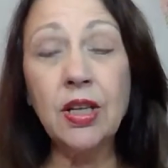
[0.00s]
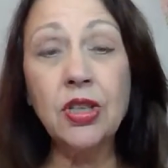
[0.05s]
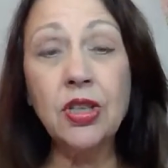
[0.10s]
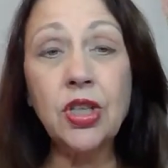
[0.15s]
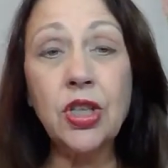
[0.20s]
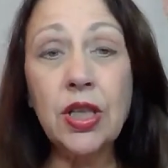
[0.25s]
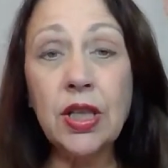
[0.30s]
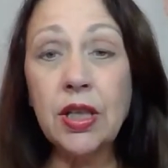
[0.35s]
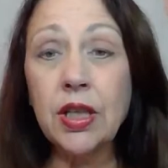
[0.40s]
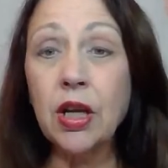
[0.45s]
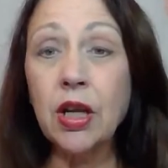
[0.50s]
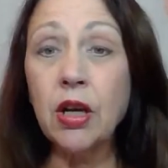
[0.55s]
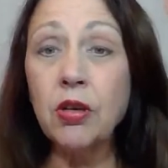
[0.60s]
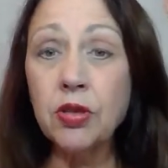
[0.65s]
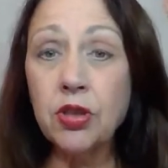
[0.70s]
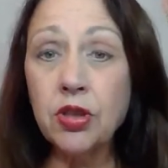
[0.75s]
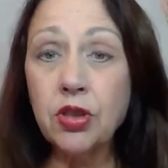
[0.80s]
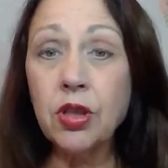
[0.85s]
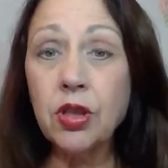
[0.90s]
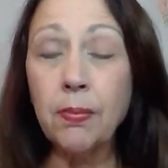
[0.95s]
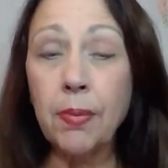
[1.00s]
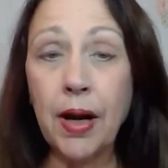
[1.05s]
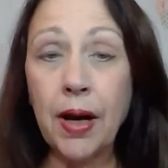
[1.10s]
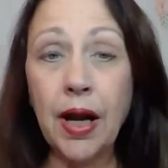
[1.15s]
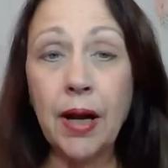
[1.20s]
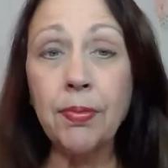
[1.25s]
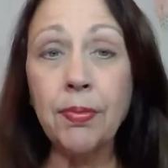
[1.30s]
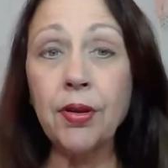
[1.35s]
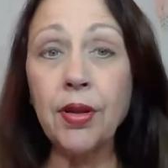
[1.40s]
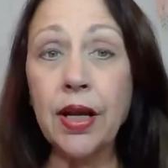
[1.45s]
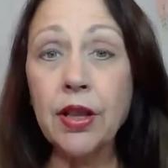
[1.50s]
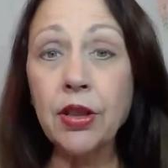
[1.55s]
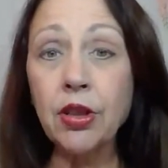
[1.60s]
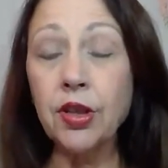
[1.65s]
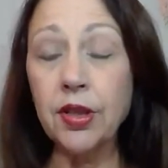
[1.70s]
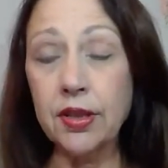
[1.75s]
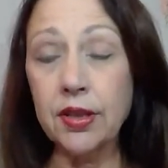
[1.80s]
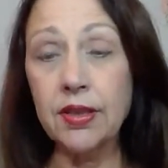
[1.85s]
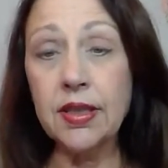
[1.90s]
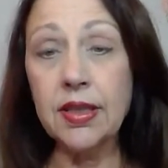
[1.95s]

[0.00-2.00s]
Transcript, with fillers: she goes to the Bible and looks